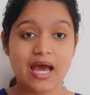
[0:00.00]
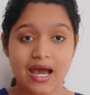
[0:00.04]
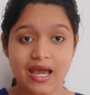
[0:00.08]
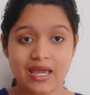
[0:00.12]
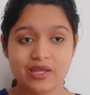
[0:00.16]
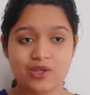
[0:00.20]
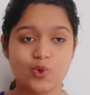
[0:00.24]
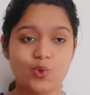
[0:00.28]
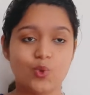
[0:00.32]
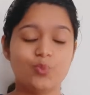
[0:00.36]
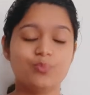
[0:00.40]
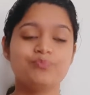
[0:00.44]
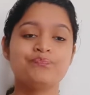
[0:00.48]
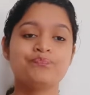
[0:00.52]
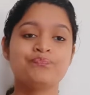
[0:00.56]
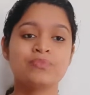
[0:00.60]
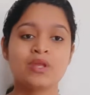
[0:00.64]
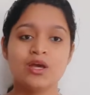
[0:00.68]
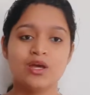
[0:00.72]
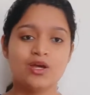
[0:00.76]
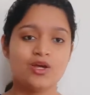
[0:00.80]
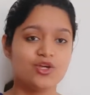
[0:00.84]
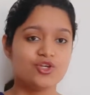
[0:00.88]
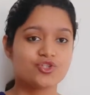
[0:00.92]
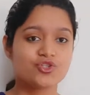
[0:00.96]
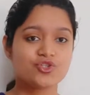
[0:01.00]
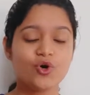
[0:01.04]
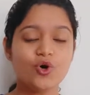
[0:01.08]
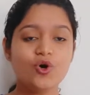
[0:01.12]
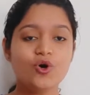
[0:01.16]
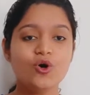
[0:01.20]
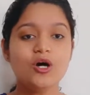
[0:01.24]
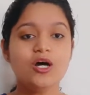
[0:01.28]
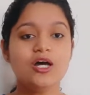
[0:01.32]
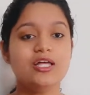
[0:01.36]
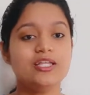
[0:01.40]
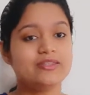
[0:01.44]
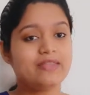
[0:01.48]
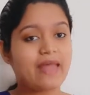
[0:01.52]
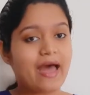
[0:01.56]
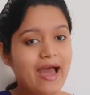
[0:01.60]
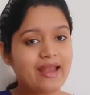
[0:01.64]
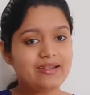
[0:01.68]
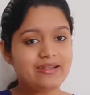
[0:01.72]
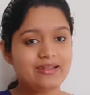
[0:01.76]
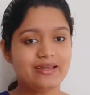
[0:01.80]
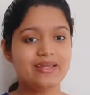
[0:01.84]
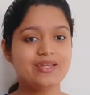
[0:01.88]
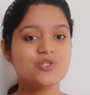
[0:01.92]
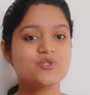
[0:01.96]
I know. So
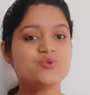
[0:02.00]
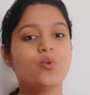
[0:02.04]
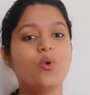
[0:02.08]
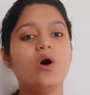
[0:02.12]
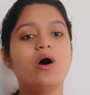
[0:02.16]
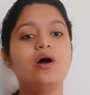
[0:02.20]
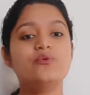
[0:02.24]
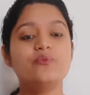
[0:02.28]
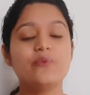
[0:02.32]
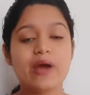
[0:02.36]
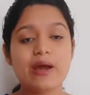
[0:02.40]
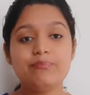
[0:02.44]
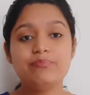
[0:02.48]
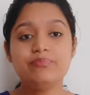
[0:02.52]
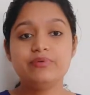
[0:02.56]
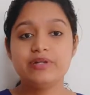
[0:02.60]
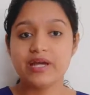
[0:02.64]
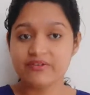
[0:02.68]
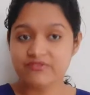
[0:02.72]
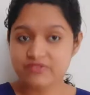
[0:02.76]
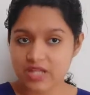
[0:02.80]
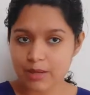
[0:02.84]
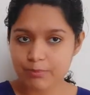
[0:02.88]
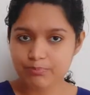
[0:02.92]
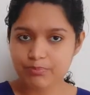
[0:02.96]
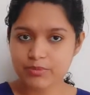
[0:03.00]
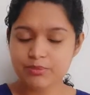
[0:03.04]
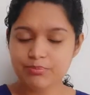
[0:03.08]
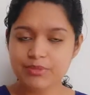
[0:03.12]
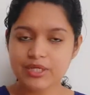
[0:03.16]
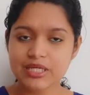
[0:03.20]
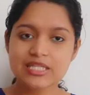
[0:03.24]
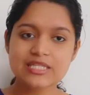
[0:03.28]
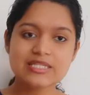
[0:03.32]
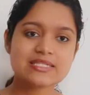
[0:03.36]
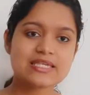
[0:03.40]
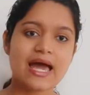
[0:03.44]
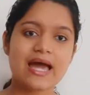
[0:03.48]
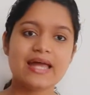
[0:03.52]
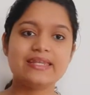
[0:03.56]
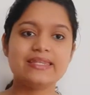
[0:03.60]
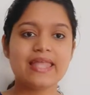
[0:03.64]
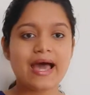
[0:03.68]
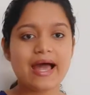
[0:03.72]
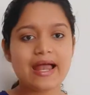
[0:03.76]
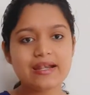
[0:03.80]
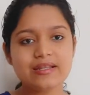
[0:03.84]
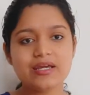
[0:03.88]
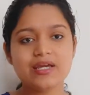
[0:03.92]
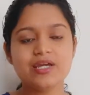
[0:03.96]
that is what web development means, and
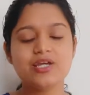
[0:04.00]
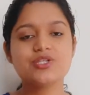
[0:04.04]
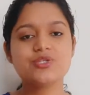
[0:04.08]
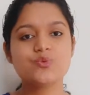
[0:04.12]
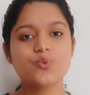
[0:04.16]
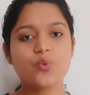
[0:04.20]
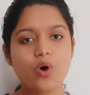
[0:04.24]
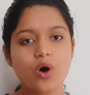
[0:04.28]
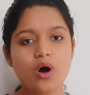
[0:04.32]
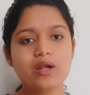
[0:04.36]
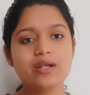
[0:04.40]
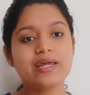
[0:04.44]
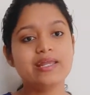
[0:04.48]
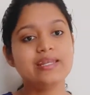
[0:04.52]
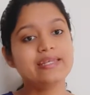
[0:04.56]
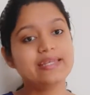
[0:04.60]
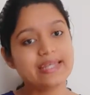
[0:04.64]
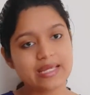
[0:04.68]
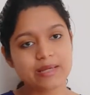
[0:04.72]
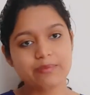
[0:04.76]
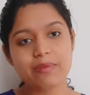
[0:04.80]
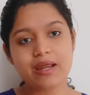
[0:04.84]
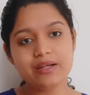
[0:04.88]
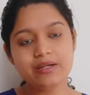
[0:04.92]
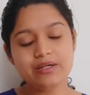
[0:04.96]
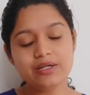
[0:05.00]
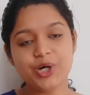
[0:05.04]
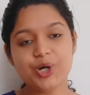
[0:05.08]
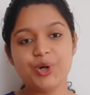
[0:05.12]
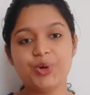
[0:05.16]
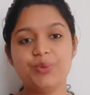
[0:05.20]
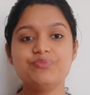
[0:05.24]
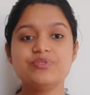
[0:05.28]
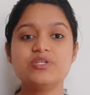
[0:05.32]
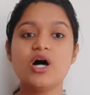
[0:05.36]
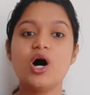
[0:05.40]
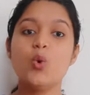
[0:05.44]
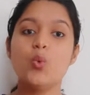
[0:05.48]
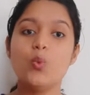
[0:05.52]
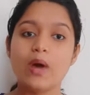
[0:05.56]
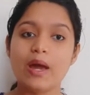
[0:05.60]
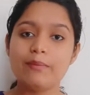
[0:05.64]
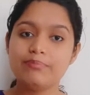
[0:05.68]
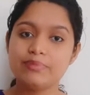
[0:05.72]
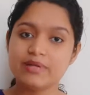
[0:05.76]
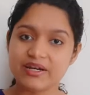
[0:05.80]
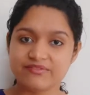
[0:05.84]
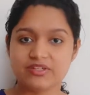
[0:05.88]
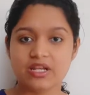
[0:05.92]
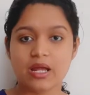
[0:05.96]
that is what in layman terms a
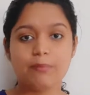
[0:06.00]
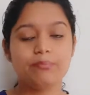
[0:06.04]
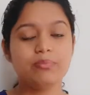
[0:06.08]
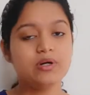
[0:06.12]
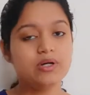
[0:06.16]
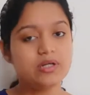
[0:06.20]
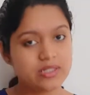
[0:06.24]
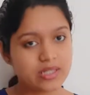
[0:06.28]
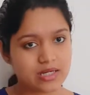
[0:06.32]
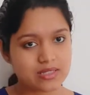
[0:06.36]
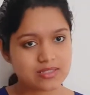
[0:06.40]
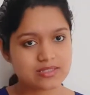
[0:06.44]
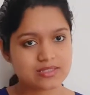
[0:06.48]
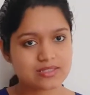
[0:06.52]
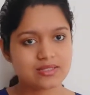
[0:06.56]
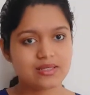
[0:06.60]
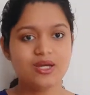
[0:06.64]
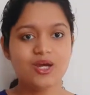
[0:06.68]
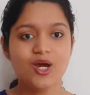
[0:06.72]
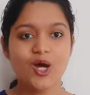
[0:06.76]
web developer does.